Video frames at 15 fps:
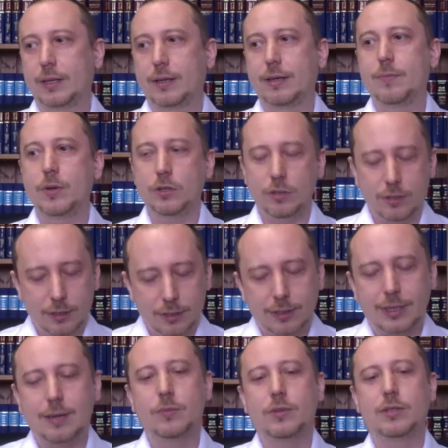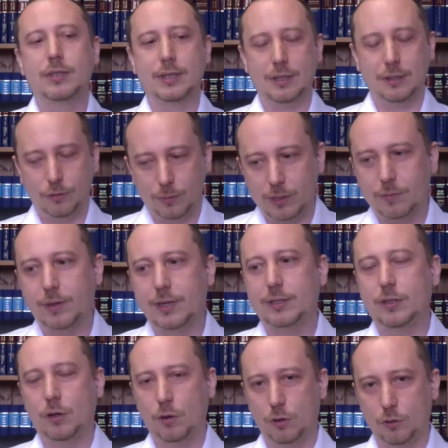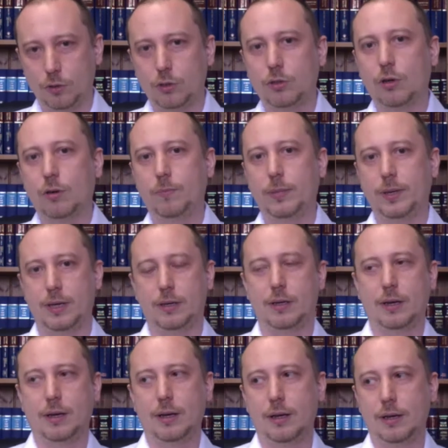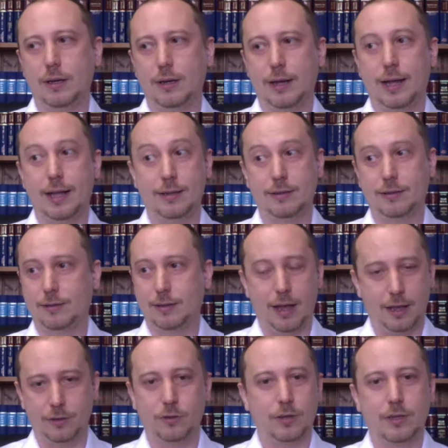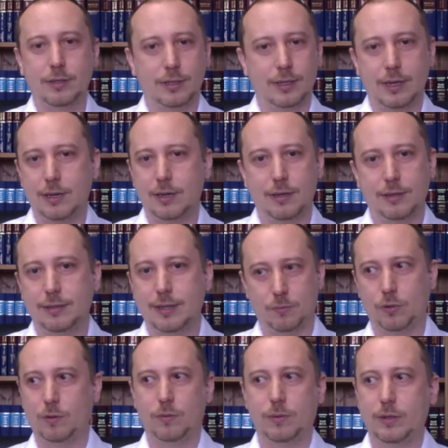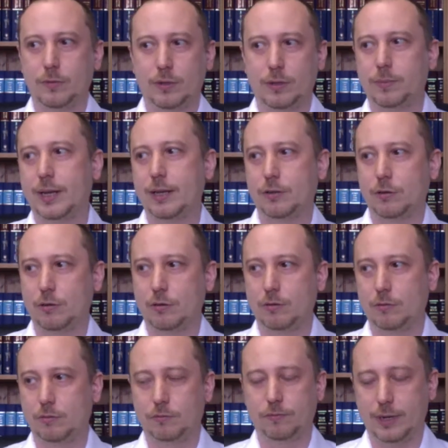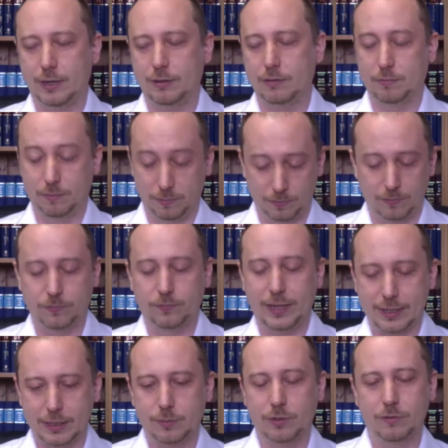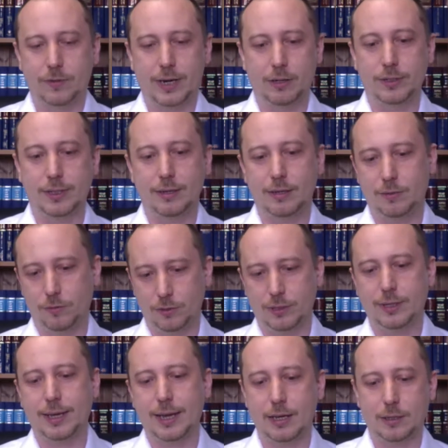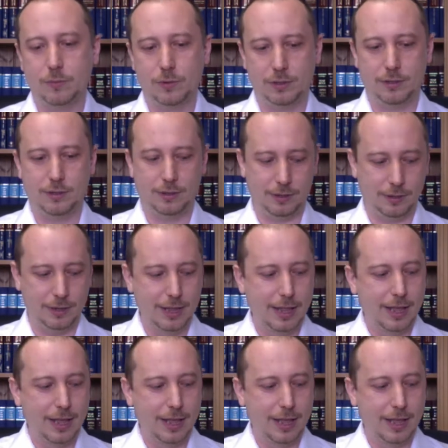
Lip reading: Commission seems still to be quite a hot topic, and as you can see, that probably will apply to flexible furlough. Exactly was the case with the